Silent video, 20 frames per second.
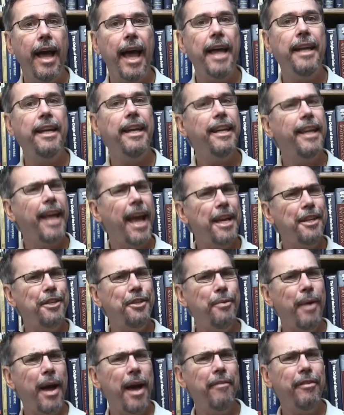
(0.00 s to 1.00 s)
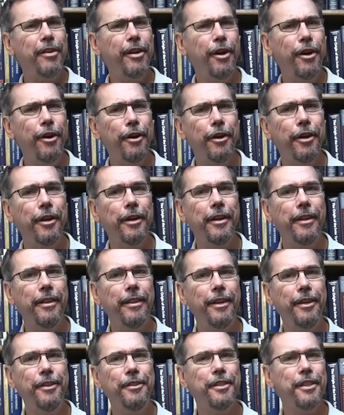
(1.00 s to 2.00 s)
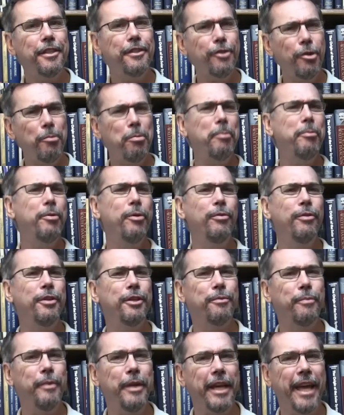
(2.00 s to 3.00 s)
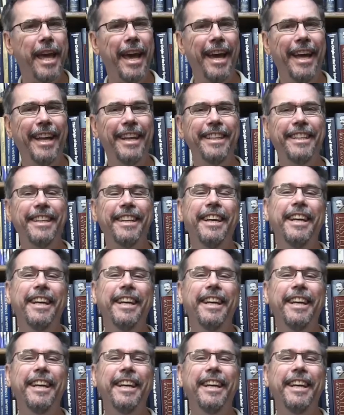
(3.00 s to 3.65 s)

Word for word: And in case you haven't heard, there's a supermoon this weekend.